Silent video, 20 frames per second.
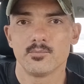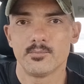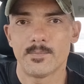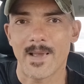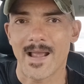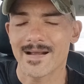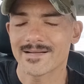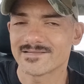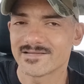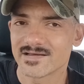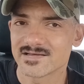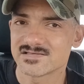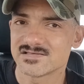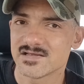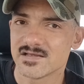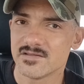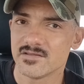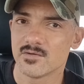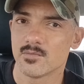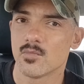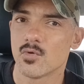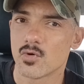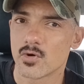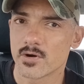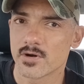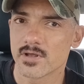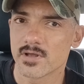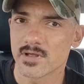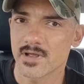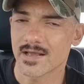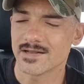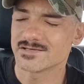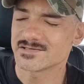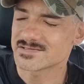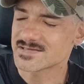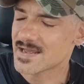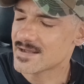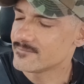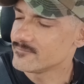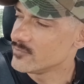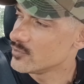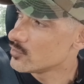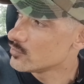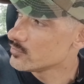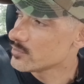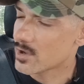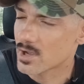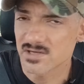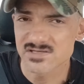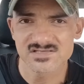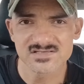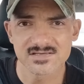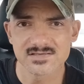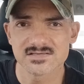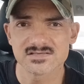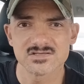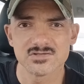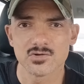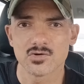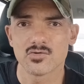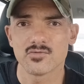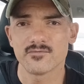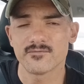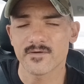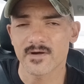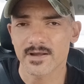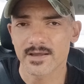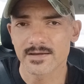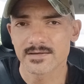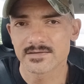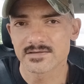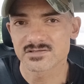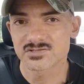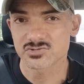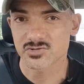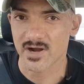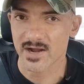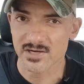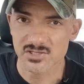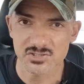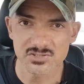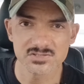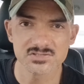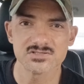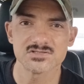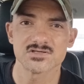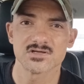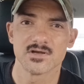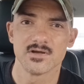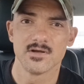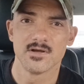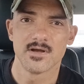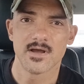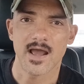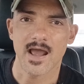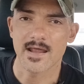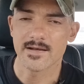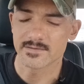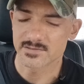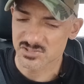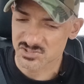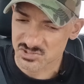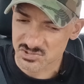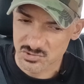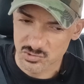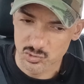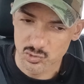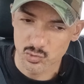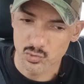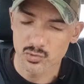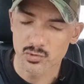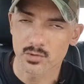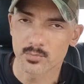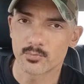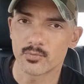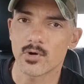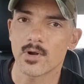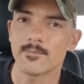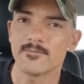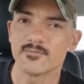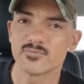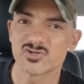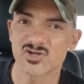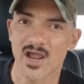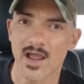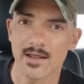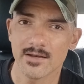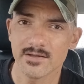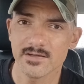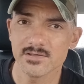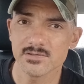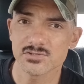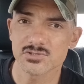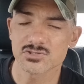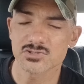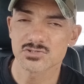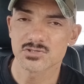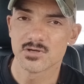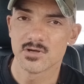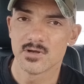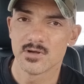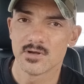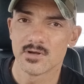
back test in the morning, and just have no nonsense, no fucking distractions, and just do your prop challenge